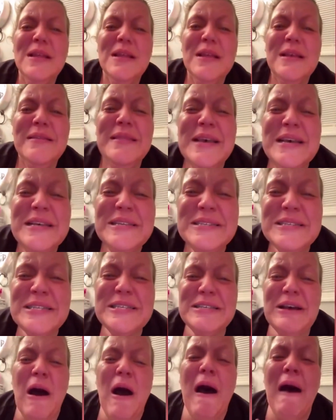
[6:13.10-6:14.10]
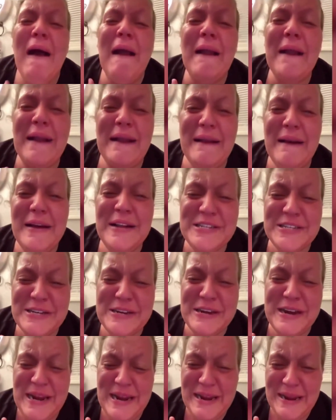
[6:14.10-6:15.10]
this is our
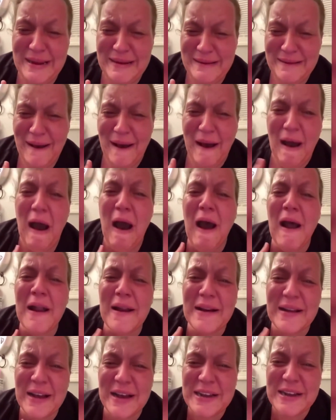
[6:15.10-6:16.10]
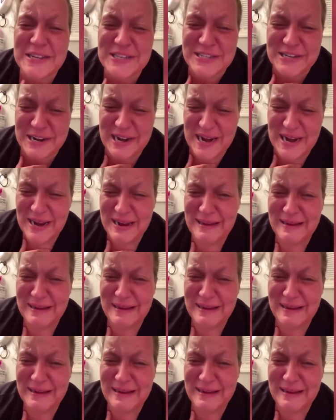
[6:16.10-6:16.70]
country our country.